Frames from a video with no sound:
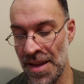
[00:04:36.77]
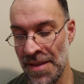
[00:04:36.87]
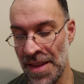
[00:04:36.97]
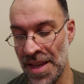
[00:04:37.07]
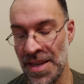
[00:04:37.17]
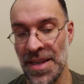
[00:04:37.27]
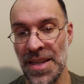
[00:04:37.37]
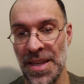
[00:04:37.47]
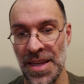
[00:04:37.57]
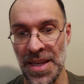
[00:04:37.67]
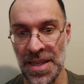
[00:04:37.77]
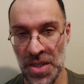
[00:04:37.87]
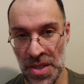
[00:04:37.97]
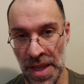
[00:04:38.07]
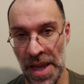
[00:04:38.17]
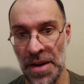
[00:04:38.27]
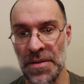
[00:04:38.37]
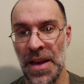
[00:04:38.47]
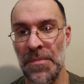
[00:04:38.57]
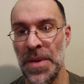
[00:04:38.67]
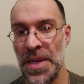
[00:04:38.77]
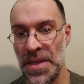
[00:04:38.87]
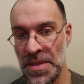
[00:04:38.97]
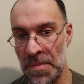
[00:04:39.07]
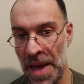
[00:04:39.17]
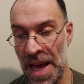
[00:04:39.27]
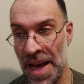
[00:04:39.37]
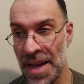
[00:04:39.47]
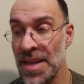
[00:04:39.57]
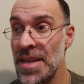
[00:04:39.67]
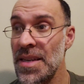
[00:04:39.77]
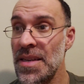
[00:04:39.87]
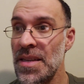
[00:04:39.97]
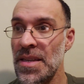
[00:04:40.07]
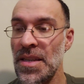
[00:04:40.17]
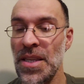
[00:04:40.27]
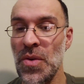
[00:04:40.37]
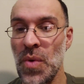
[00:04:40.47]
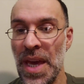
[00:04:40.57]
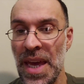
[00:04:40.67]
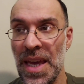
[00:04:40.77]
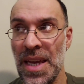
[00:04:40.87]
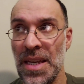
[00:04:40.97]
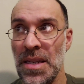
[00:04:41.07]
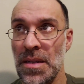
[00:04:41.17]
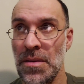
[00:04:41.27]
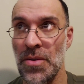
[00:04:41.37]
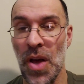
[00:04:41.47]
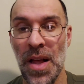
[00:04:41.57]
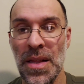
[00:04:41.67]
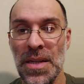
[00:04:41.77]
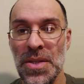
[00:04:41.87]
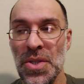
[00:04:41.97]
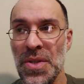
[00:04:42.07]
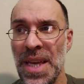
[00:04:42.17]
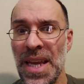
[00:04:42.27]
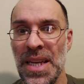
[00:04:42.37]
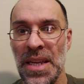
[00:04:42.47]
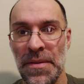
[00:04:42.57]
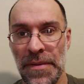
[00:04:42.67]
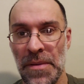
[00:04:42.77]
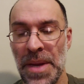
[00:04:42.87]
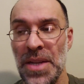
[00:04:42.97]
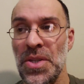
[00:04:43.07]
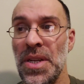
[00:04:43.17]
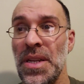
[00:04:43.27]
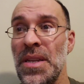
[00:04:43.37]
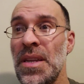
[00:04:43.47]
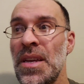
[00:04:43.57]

and then each layer that peels back, you gain knowledge, you gain information,